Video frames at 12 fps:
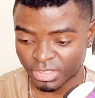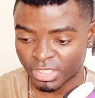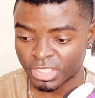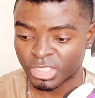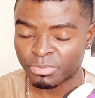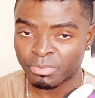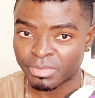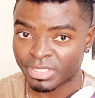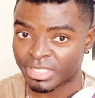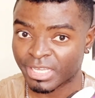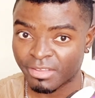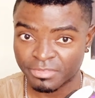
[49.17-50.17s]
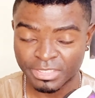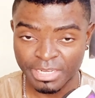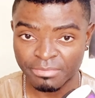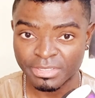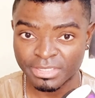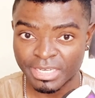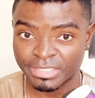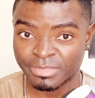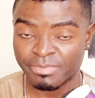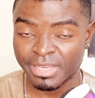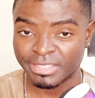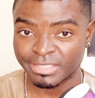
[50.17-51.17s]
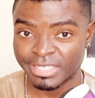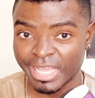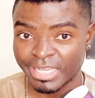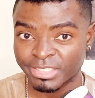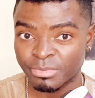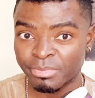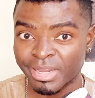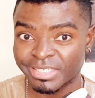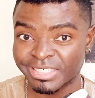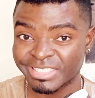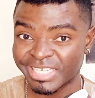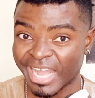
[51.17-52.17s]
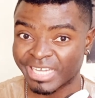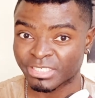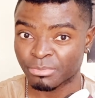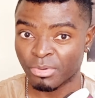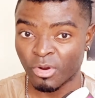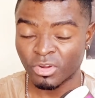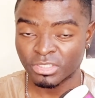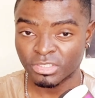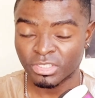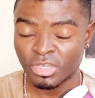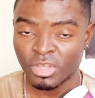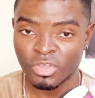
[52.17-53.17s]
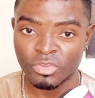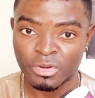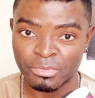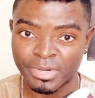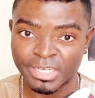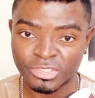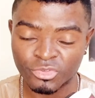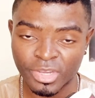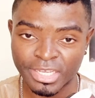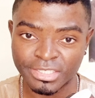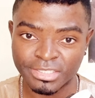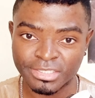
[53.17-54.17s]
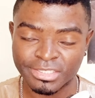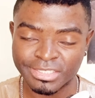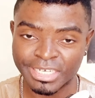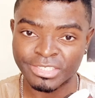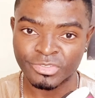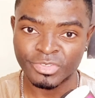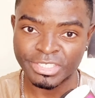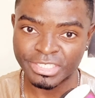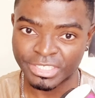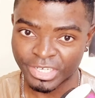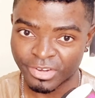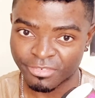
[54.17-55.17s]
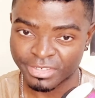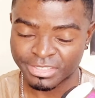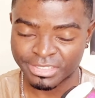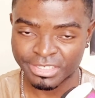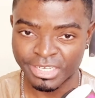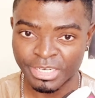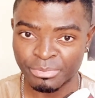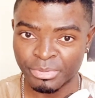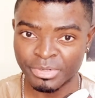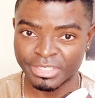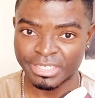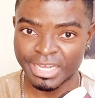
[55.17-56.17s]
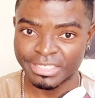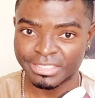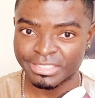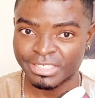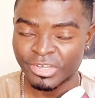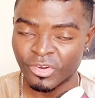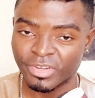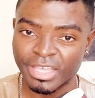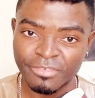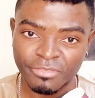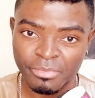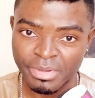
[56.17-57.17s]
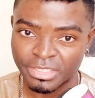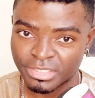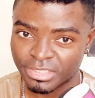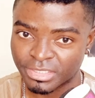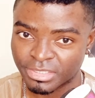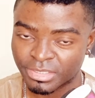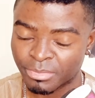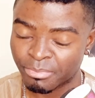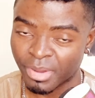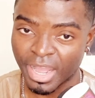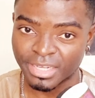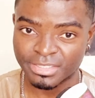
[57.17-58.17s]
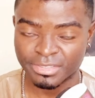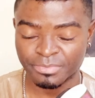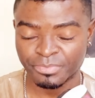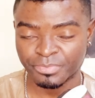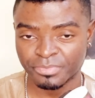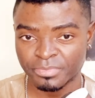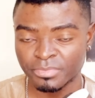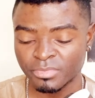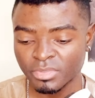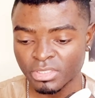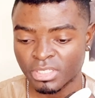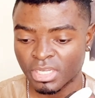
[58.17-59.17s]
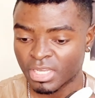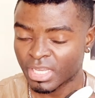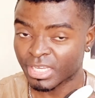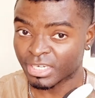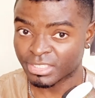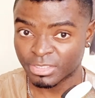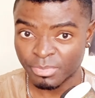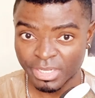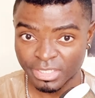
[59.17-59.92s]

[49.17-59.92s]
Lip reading: It's that if something doesn't make sense, but it has a point, your brain tend to resolve it and put it as on the information box. It doesn't make